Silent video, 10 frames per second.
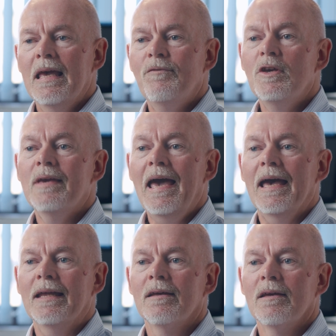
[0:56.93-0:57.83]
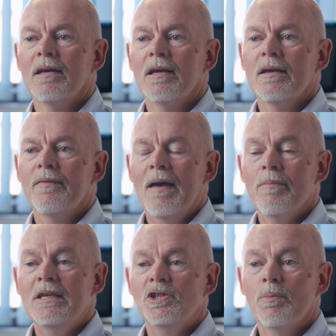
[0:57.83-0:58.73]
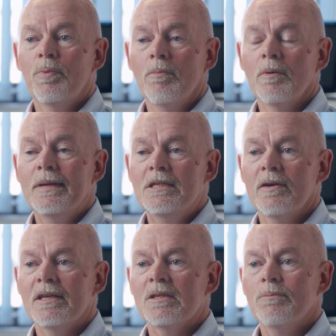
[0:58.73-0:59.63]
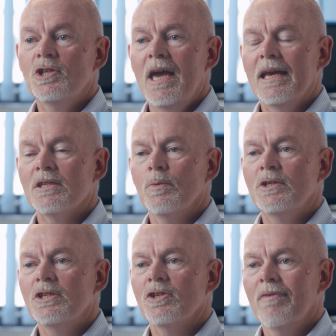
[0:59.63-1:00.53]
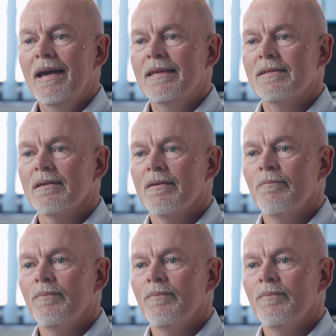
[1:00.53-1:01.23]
If you can, that means you're probably doing some checks, which is great.